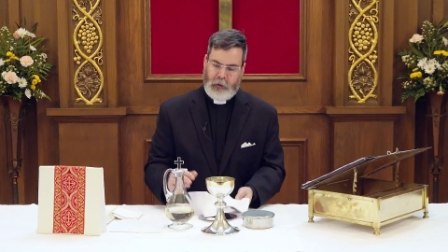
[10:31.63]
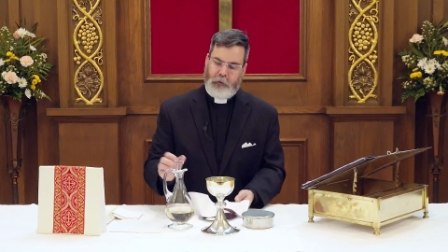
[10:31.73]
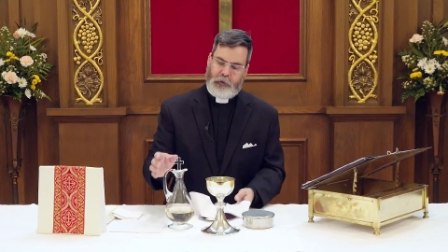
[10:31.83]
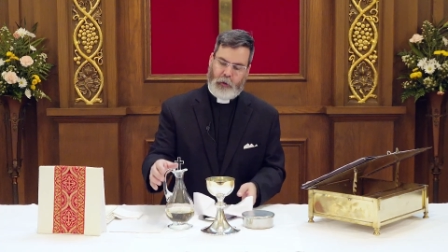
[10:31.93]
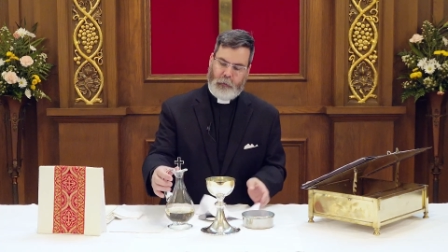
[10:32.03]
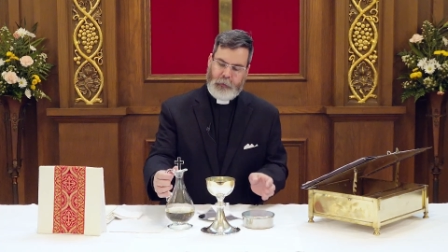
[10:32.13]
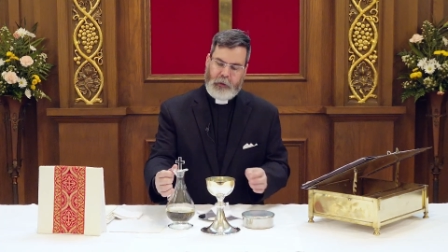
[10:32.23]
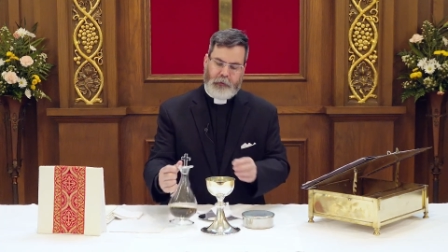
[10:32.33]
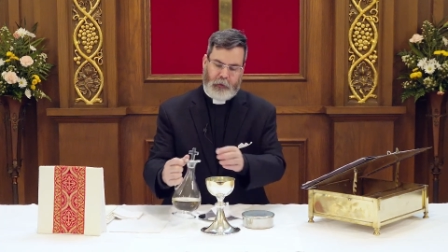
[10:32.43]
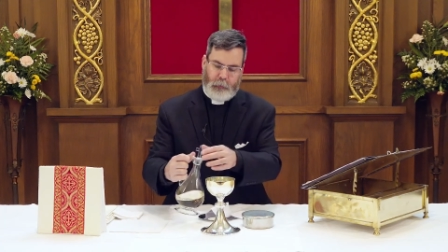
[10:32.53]
So
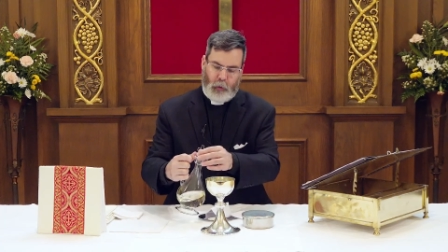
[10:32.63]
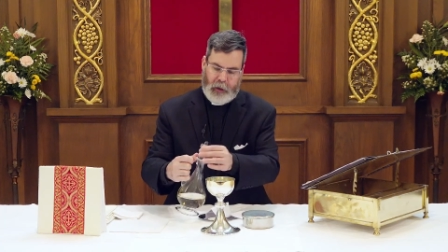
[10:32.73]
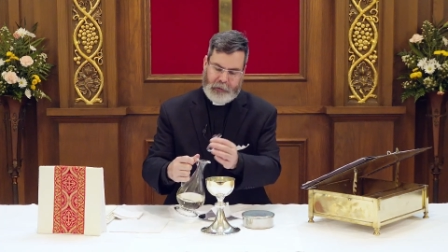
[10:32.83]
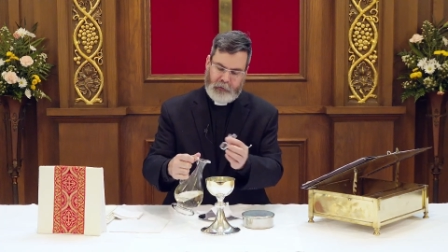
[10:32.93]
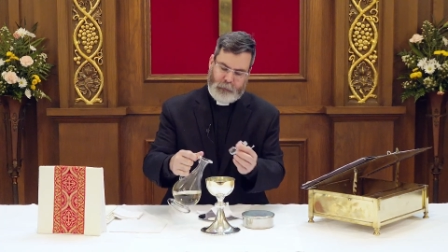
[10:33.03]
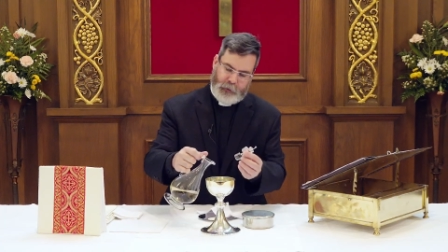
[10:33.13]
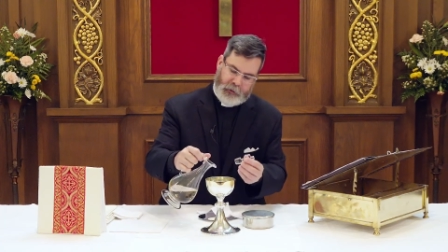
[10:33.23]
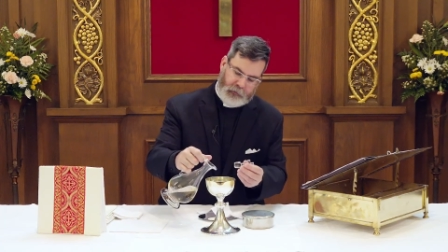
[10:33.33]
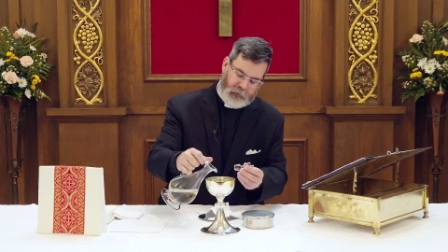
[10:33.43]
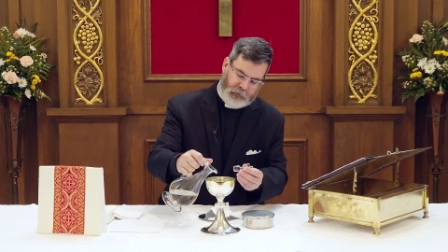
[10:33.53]
some wine is put
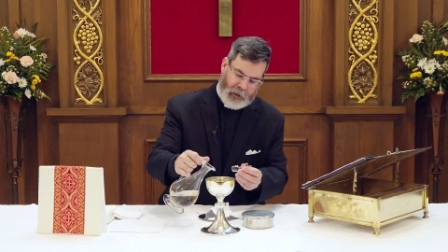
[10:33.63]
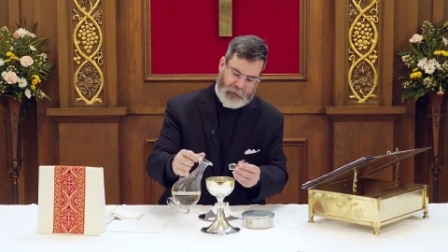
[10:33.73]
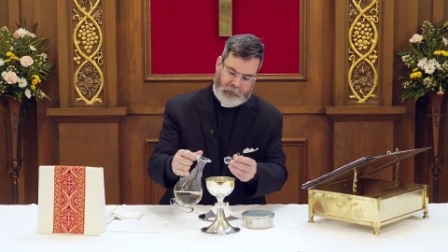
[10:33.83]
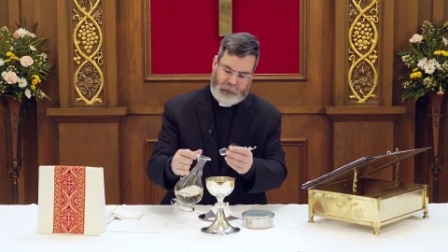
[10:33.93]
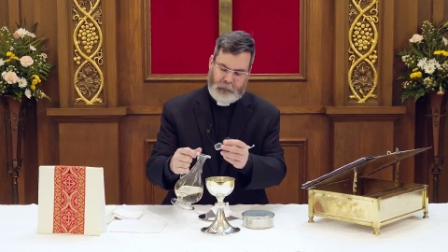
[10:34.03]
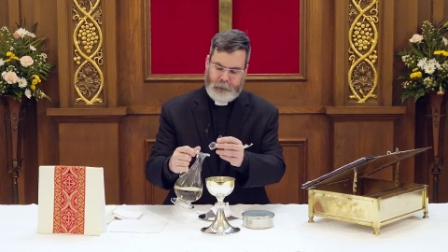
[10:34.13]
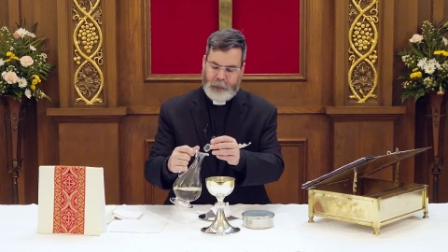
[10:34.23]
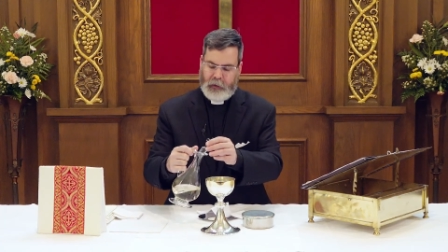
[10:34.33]
into the chalice,